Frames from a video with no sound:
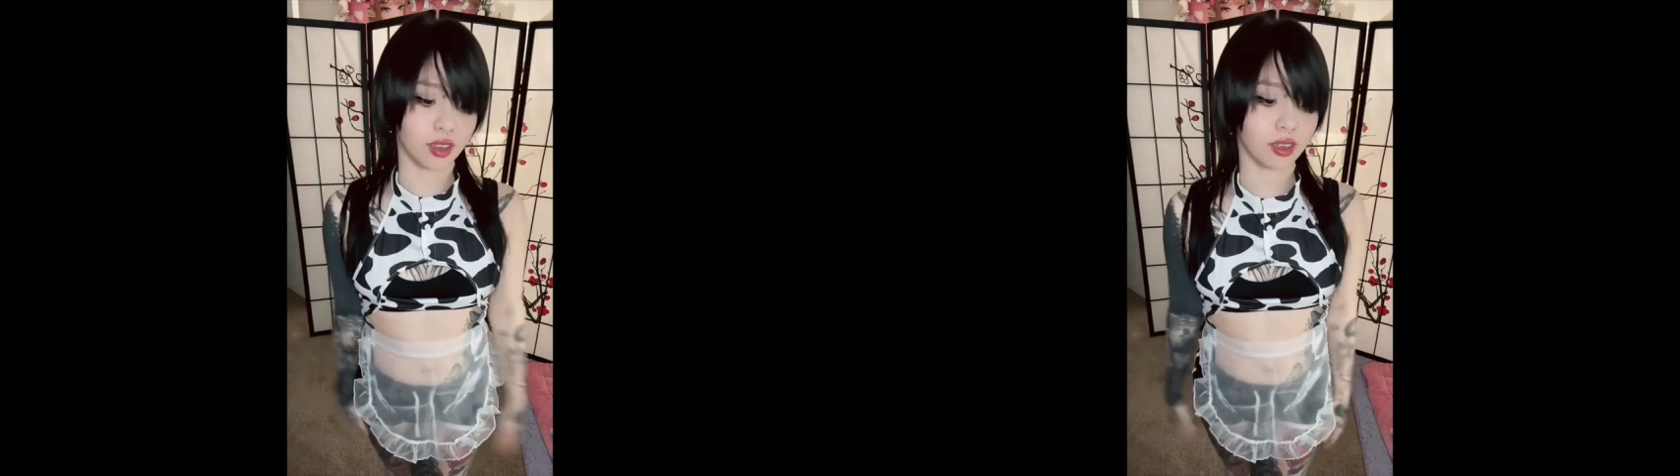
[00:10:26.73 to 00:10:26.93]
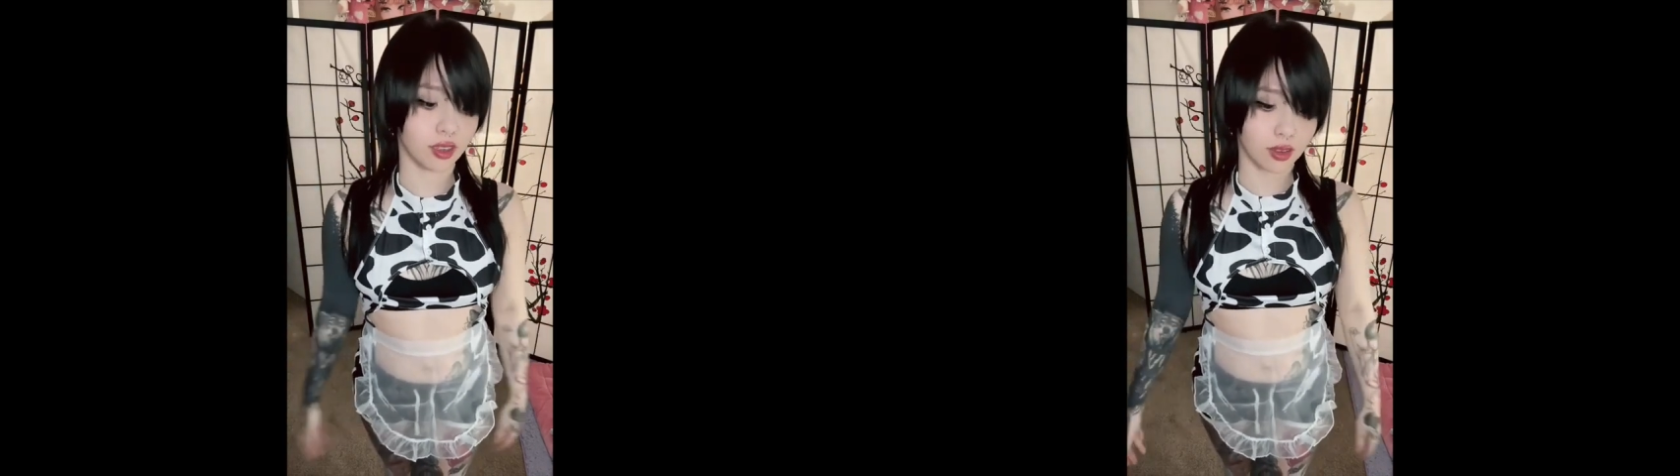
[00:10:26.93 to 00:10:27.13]

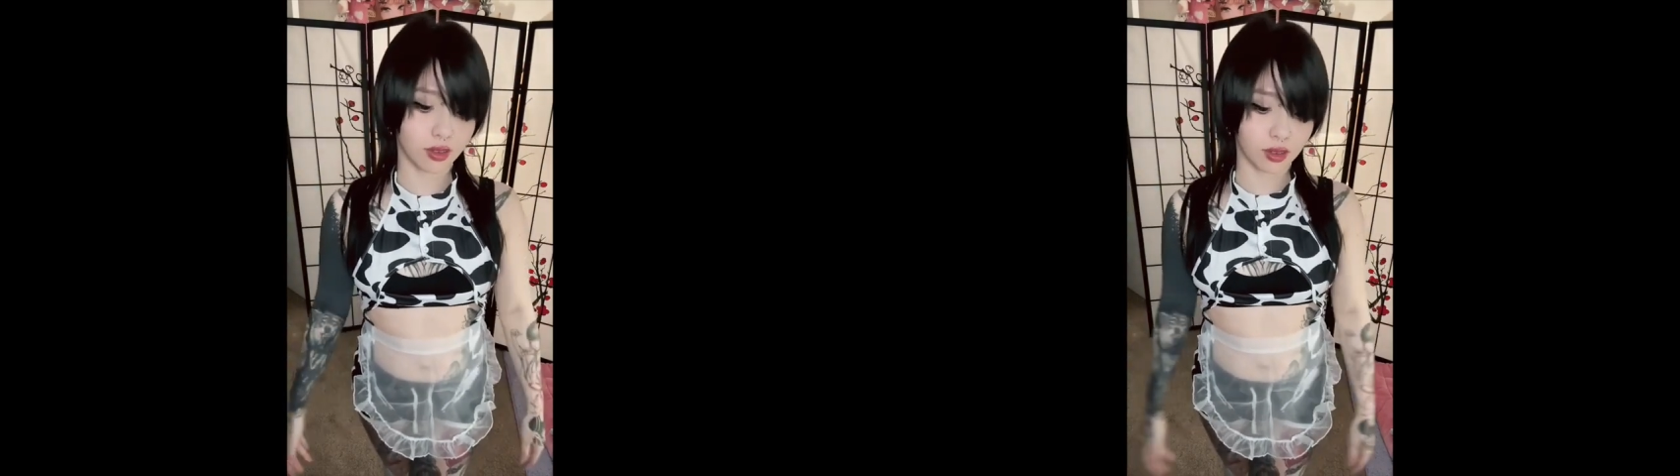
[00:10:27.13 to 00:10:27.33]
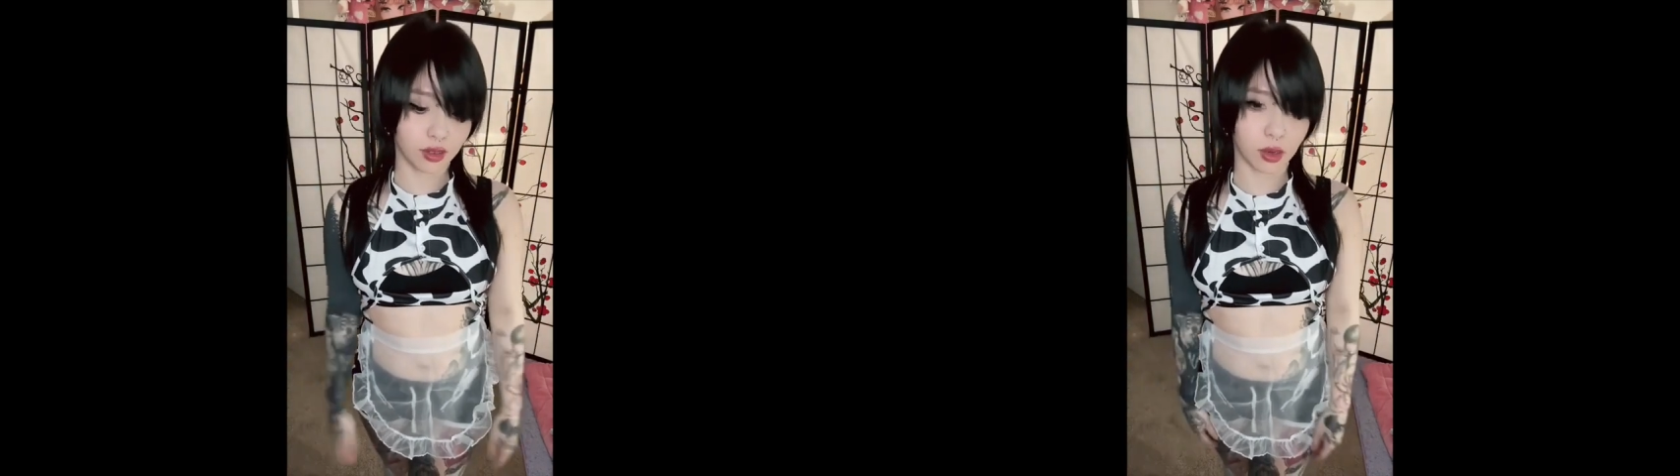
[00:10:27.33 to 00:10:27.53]
is
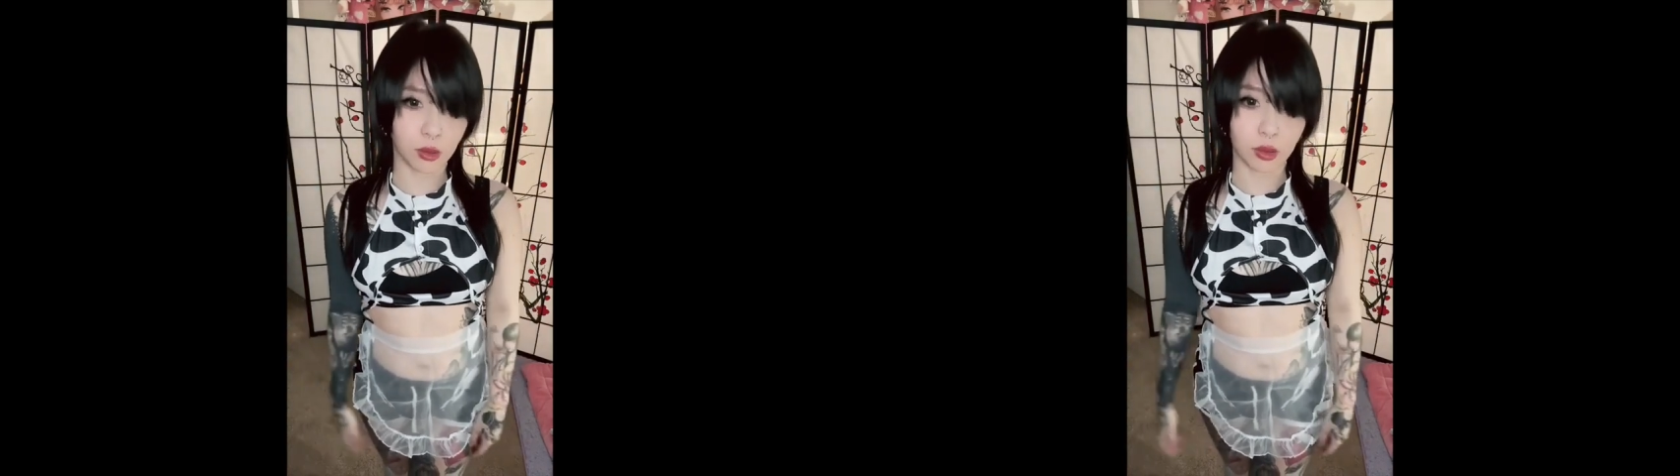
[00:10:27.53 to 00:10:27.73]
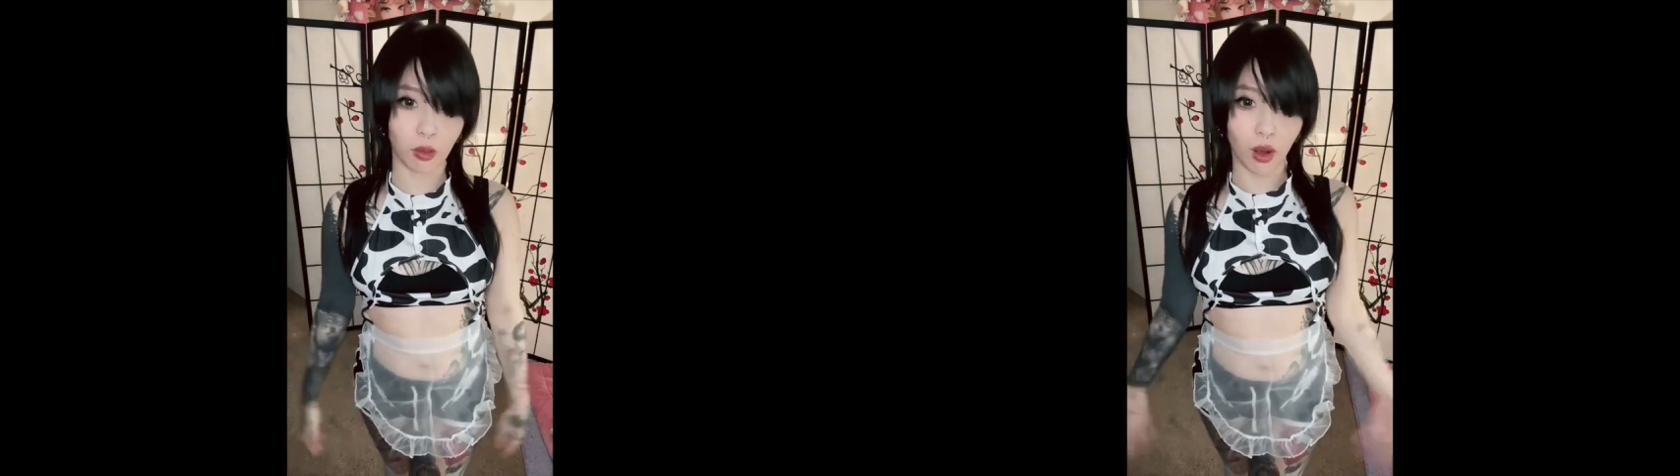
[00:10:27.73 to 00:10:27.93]
too
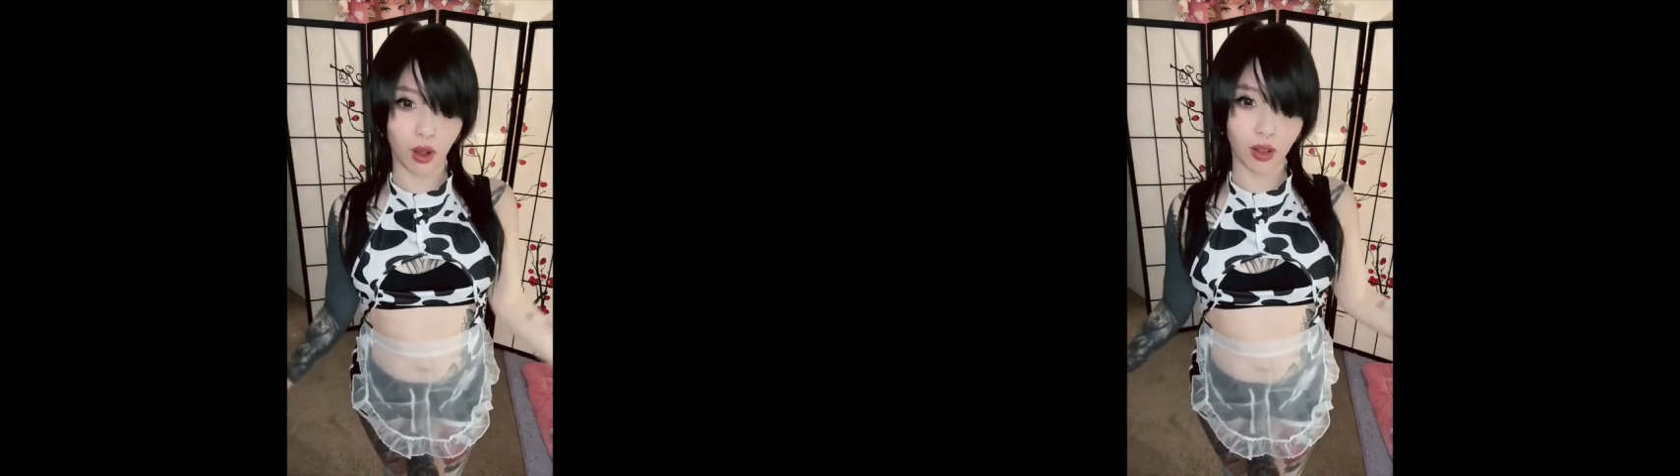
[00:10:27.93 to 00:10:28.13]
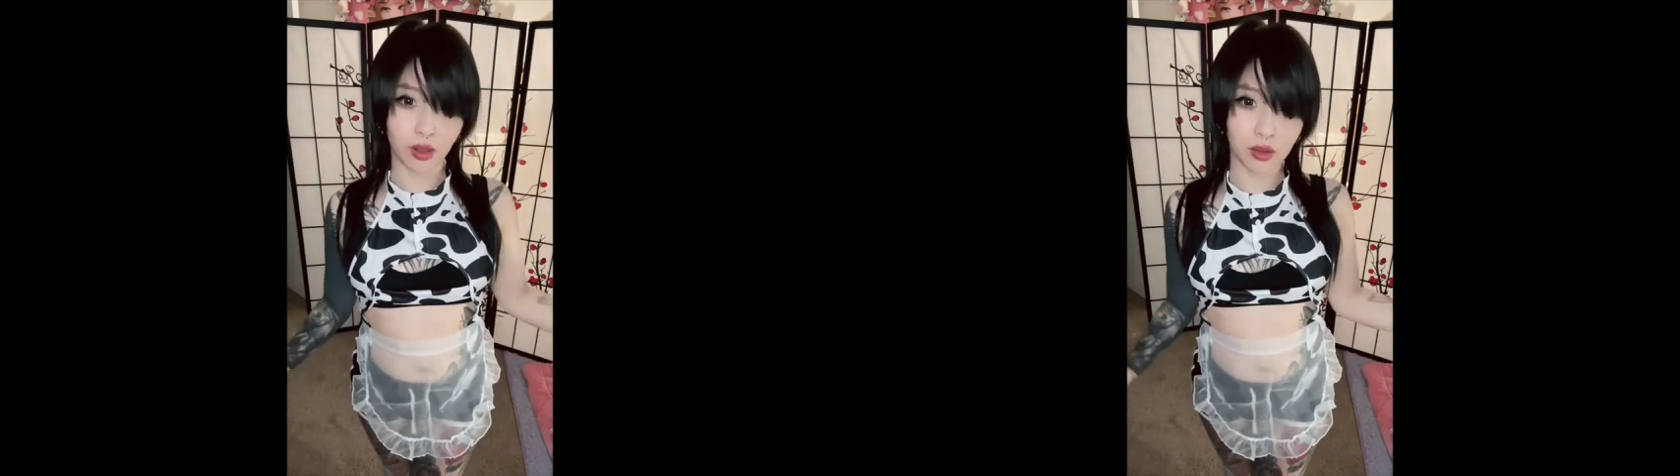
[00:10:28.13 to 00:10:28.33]
small